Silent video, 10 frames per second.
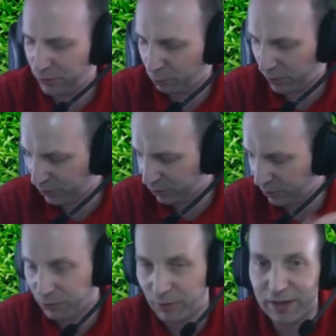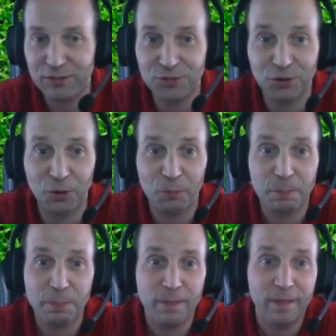what are you doing?" Right? So
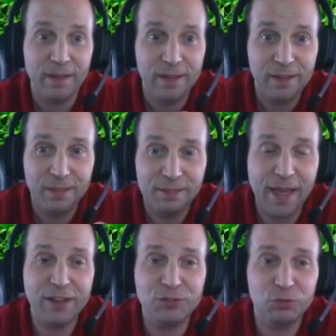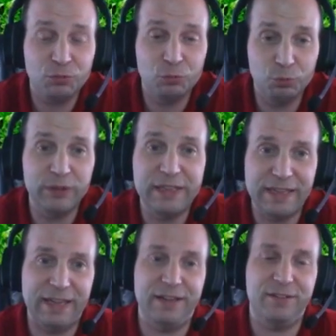that's really
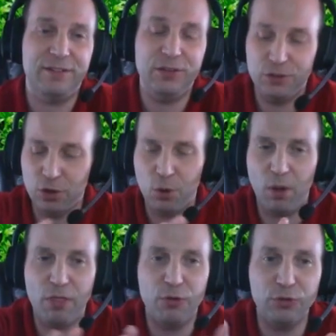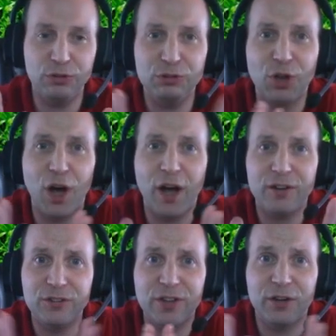it. You know, there's a lot of
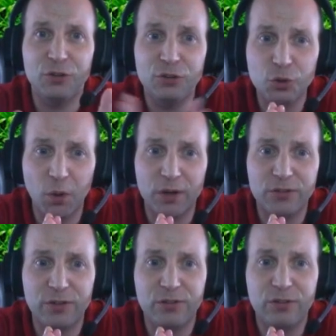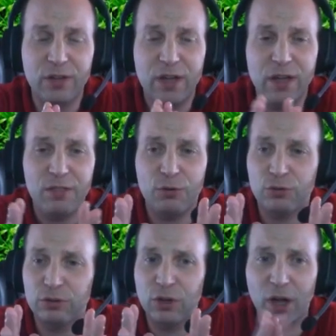subtle nuances. There's a
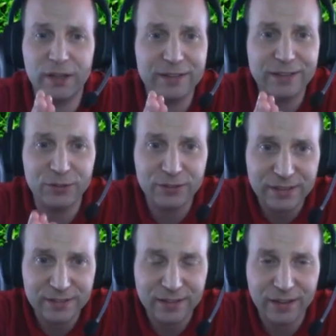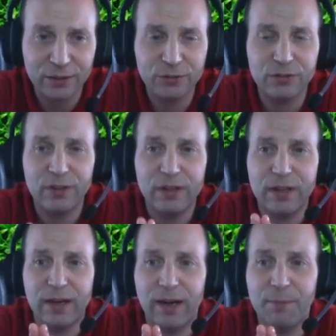lot of little details.
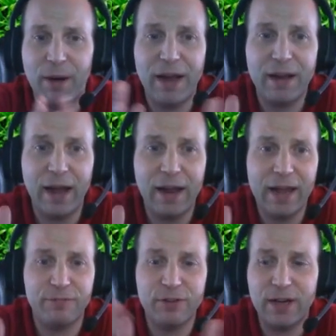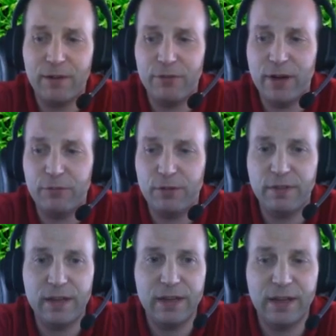Um, I I haven't covered
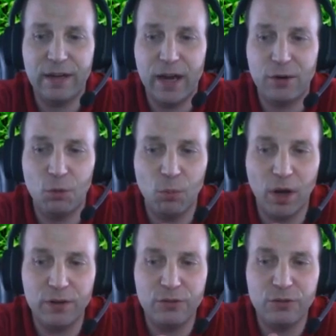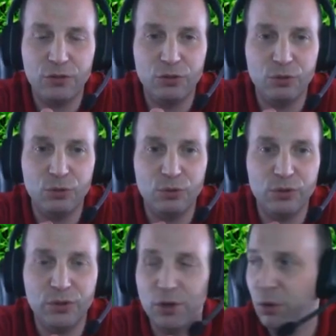everything, and I don't want to,
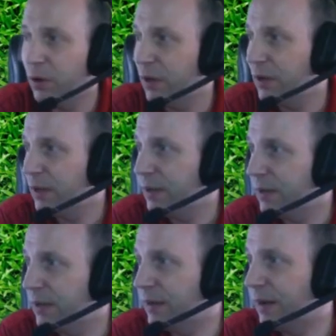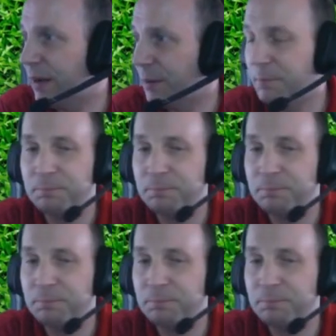you know. Um,